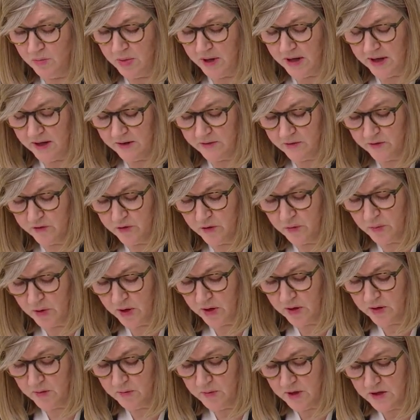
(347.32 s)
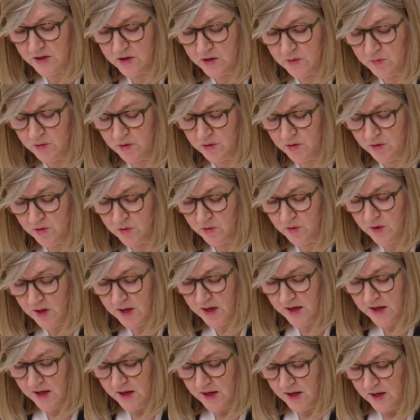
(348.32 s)
behalf of the Parliamentary Bureau
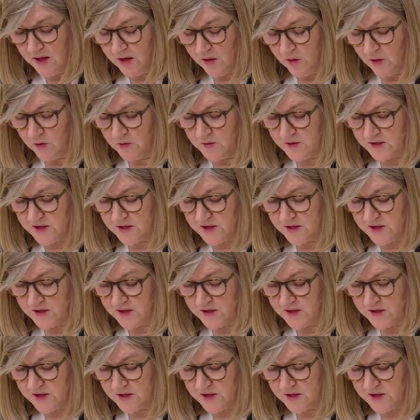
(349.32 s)
on